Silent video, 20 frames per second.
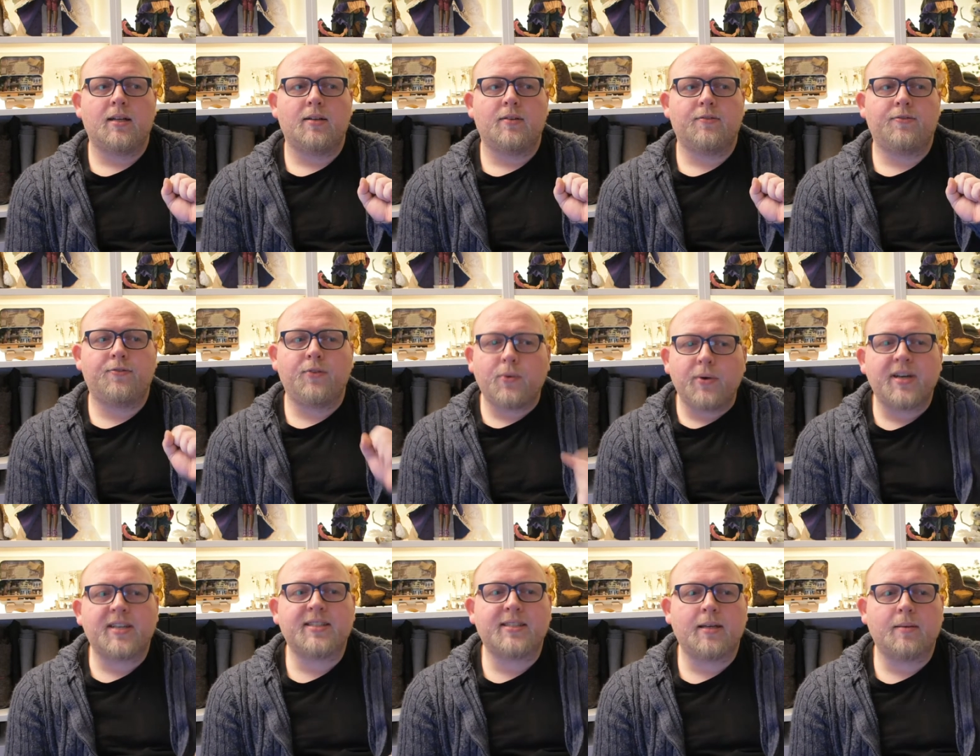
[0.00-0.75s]
For
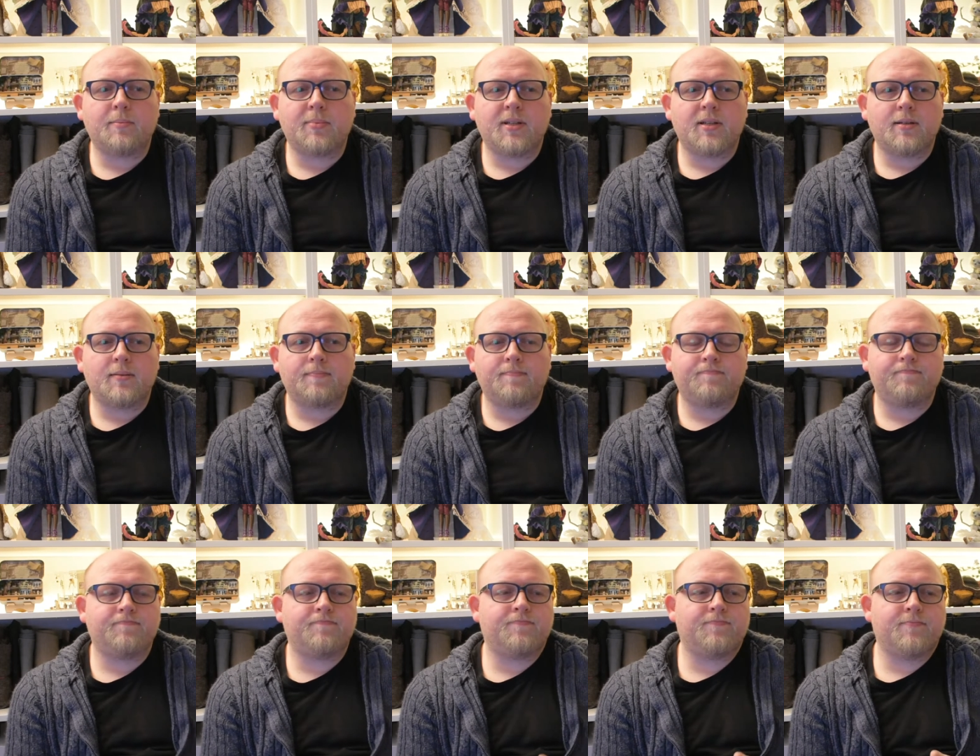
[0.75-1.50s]
example,
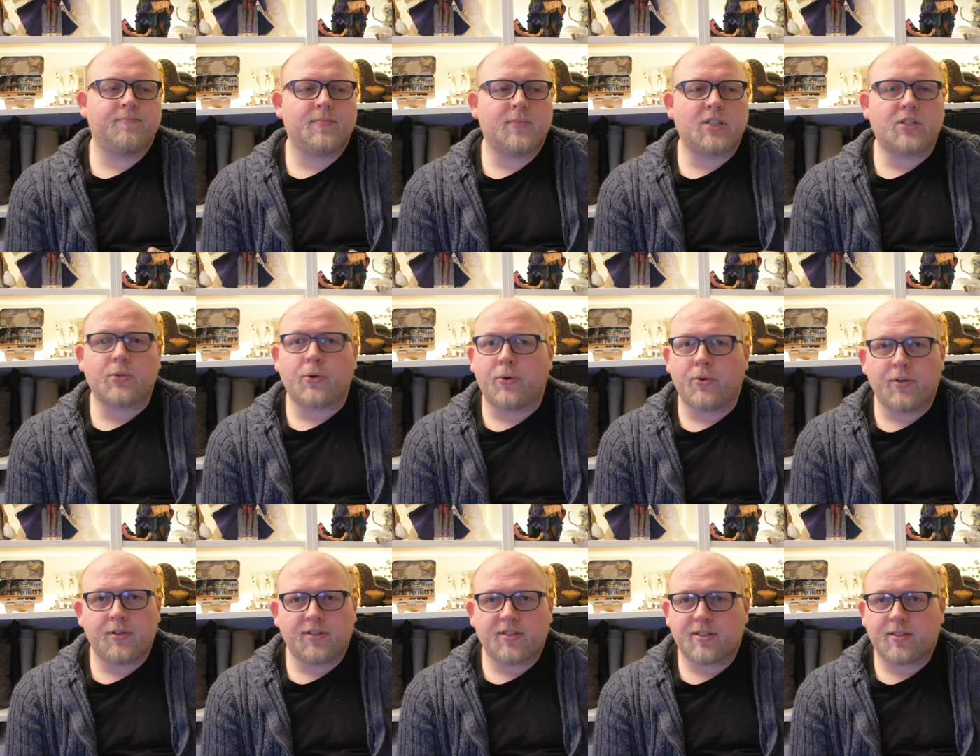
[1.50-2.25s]

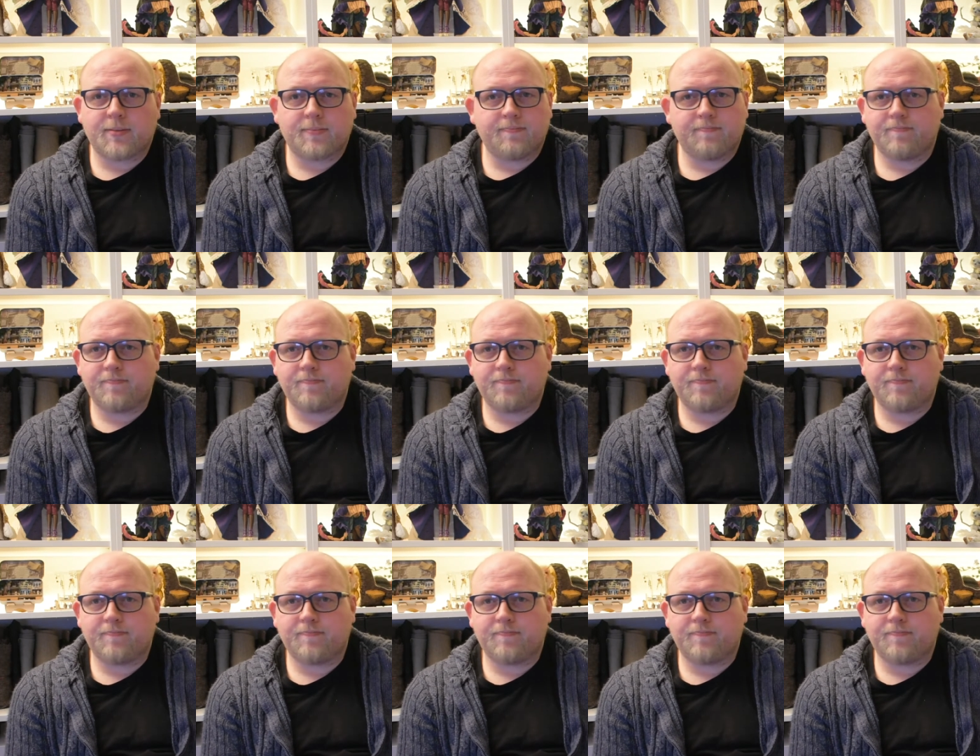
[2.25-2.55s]
skirts